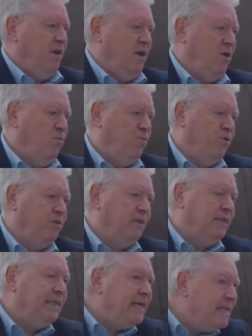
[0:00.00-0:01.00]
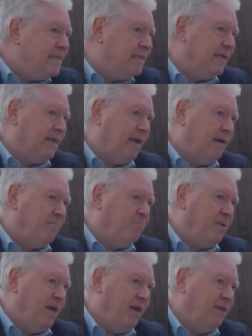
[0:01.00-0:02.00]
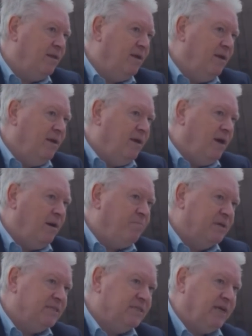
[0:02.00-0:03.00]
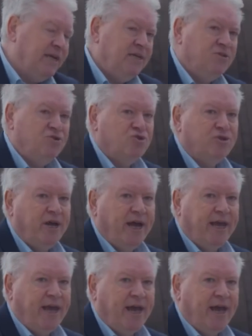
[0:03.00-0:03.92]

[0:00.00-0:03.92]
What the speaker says: it would lead the campaign up a side track.